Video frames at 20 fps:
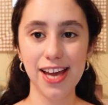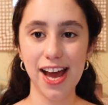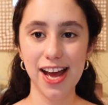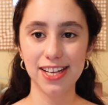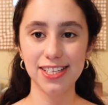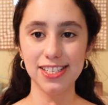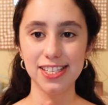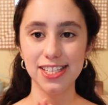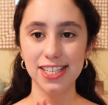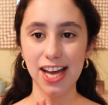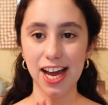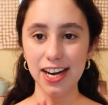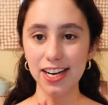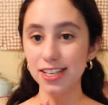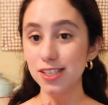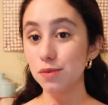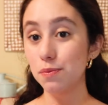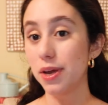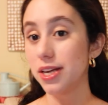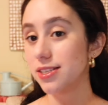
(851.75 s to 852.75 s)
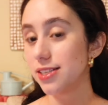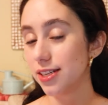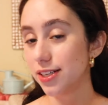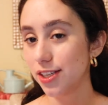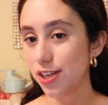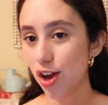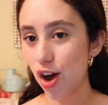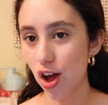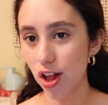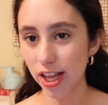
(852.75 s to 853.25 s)
yes, that is
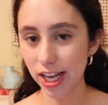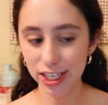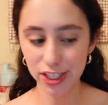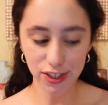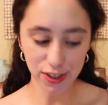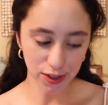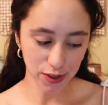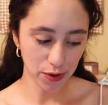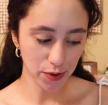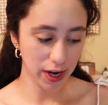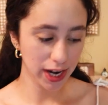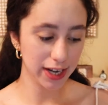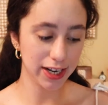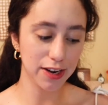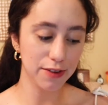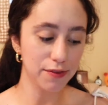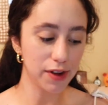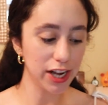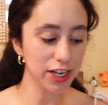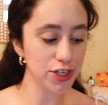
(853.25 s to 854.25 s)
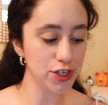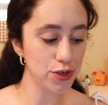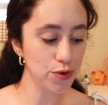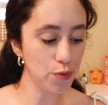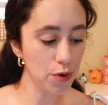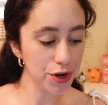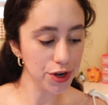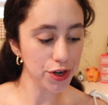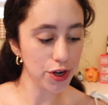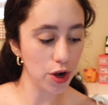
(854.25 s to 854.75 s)
basically all I do. And if I do
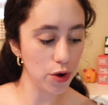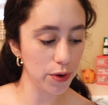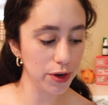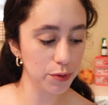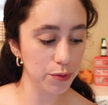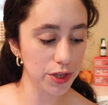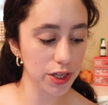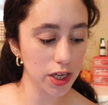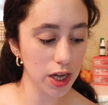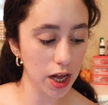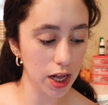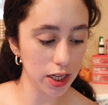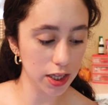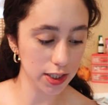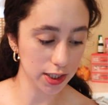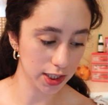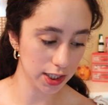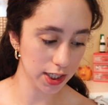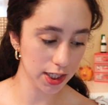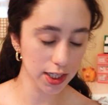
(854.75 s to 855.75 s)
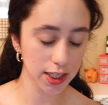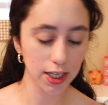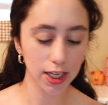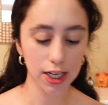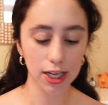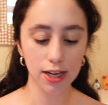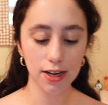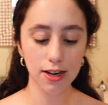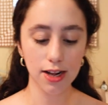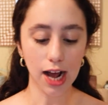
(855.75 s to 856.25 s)
wanna go in with color,
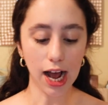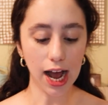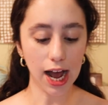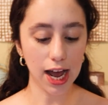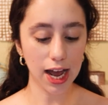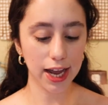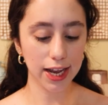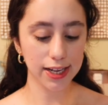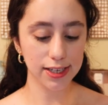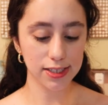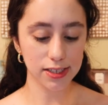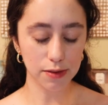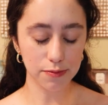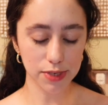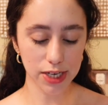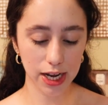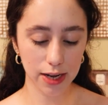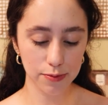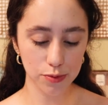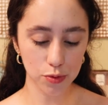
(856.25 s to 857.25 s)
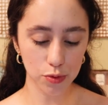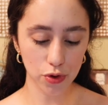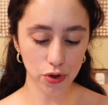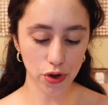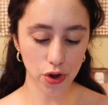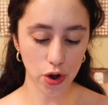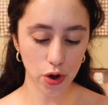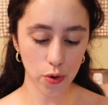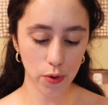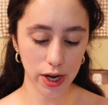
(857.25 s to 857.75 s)
I sometimes will
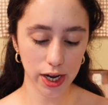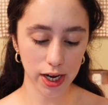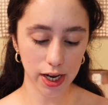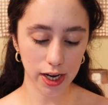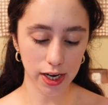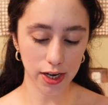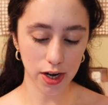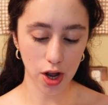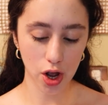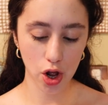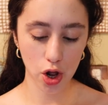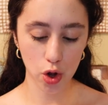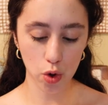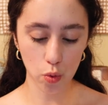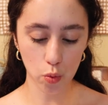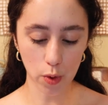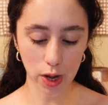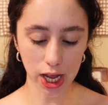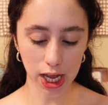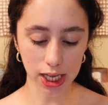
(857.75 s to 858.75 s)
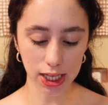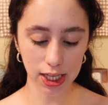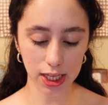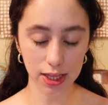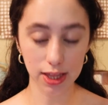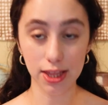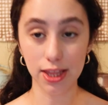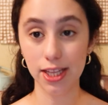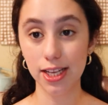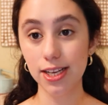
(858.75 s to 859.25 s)
go in with
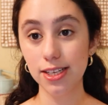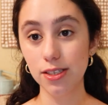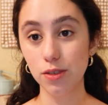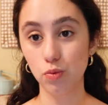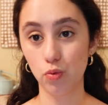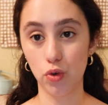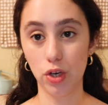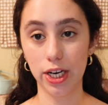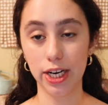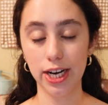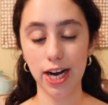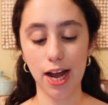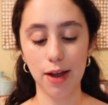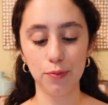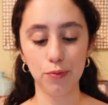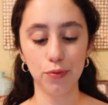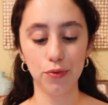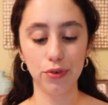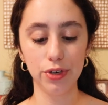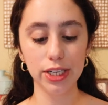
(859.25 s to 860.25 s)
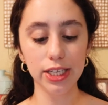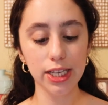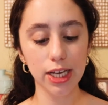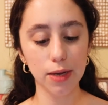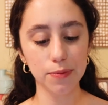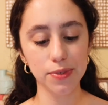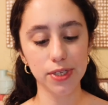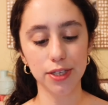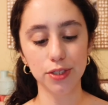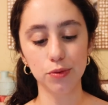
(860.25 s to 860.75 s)
this one I'm really
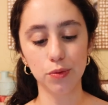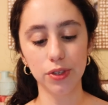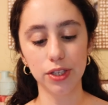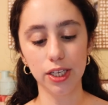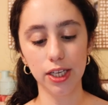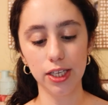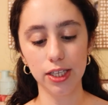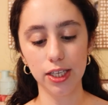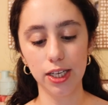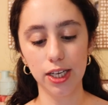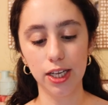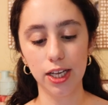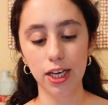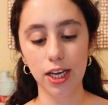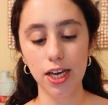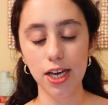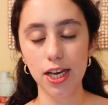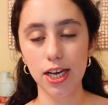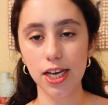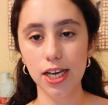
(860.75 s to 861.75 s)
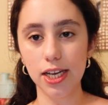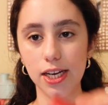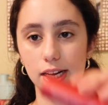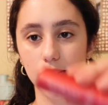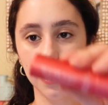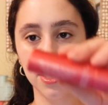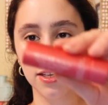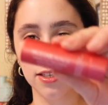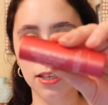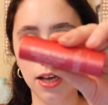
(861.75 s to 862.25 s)
obsessed with lately. It
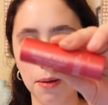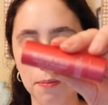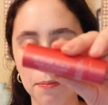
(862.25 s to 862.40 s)
is